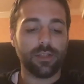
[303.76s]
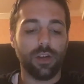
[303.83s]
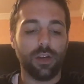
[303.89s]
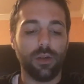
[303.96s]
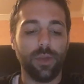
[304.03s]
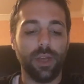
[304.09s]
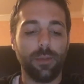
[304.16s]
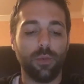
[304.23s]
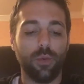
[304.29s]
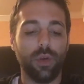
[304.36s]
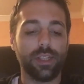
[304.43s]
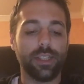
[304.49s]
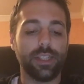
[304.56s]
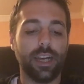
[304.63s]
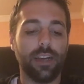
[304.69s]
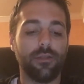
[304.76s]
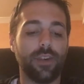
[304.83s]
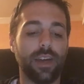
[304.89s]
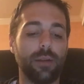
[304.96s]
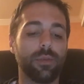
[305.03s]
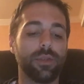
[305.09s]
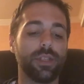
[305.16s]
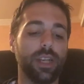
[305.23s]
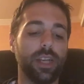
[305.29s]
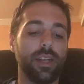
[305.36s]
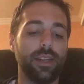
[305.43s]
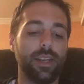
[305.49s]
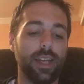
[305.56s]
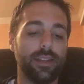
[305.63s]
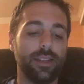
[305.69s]
Golem hit points down
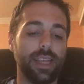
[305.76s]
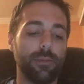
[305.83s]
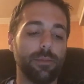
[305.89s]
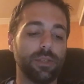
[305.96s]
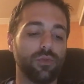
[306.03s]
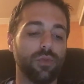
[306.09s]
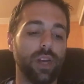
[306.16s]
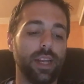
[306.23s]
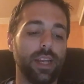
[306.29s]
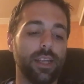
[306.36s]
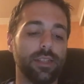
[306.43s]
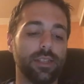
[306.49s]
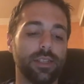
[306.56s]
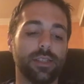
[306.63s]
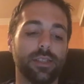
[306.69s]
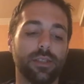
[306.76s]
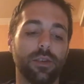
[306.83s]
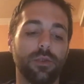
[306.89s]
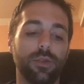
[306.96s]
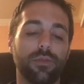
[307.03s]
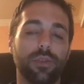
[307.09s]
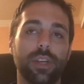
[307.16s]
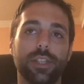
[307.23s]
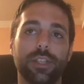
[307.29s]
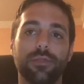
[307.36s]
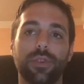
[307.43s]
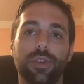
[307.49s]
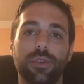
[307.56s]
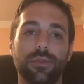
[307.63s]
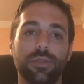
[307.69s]
5%, death damage radius, and slow duration
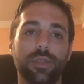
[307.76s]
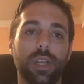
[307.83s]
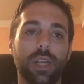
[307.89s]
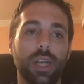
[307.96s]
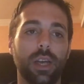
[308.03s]
reduced.